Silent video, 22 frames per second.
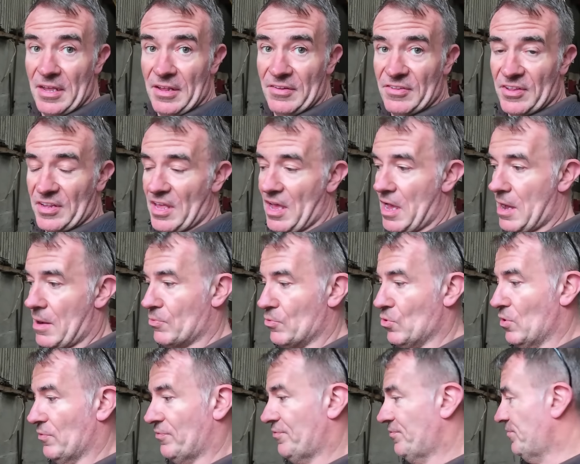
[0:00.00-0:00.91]
is the cab
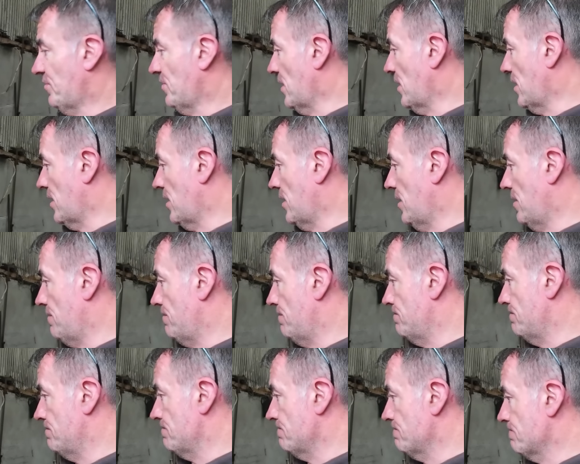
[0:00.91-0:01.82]
roof.
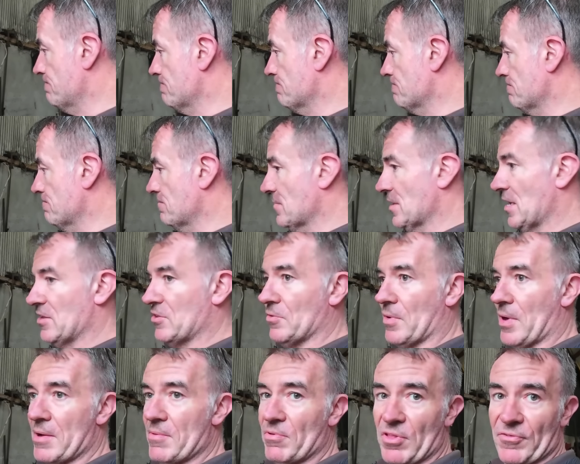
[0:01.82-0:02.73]
He's
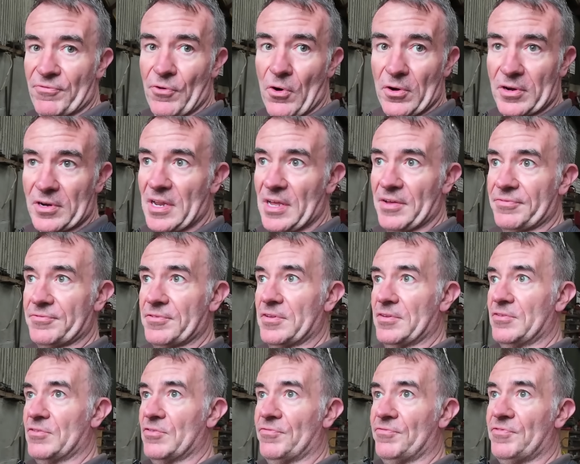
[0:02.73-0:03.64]
away with a
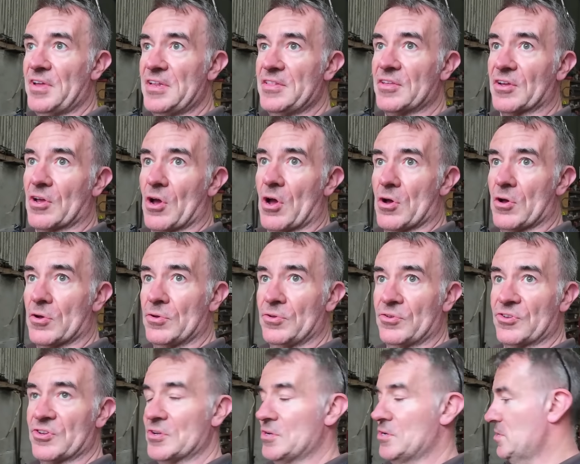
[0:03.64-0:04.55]
forklift to feed the
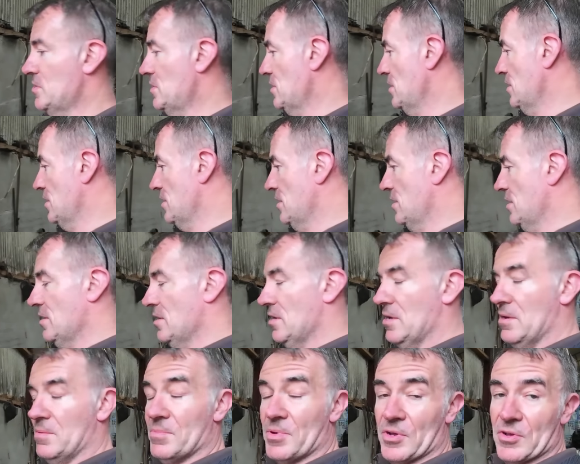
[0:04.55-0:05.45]
cows
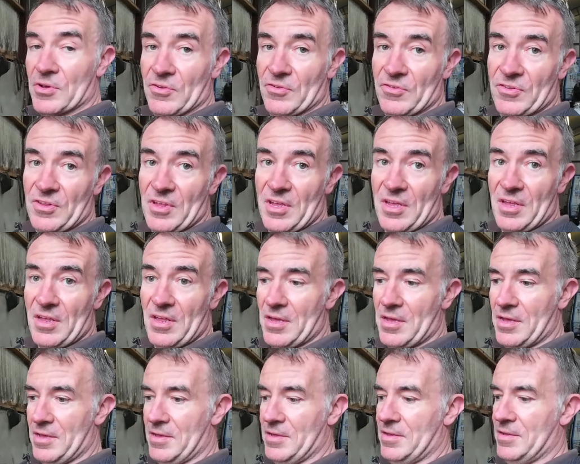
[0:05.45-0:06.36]
because the
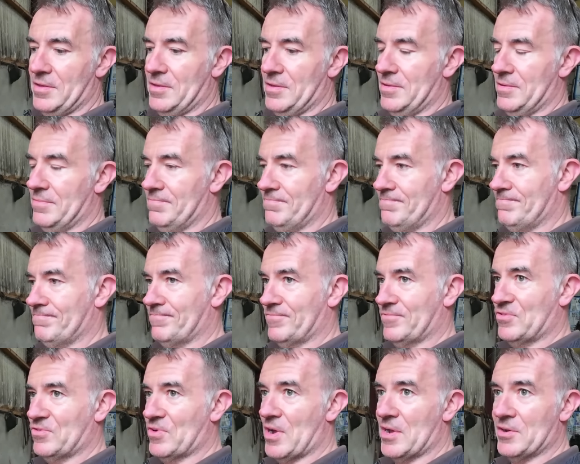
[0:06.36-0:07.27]

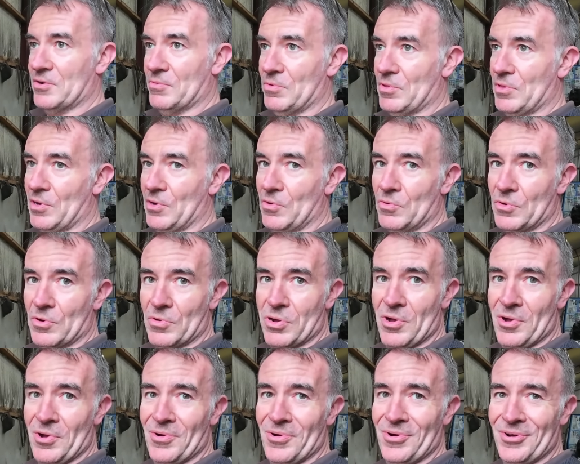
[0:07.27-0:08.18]
tractor with the loader
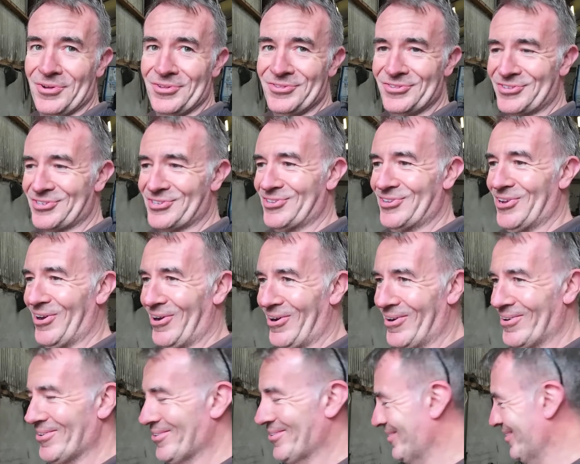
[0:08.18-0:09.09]
wouldn't
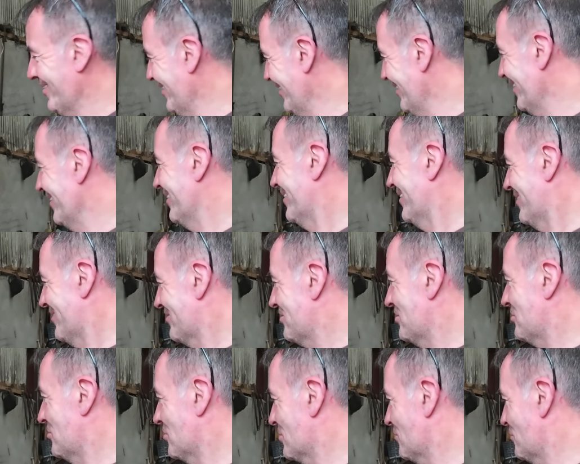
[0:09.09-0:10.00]
start.
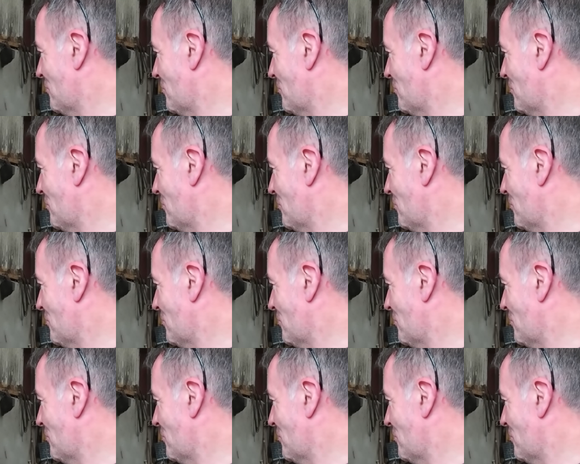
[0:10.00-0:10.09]
So he took the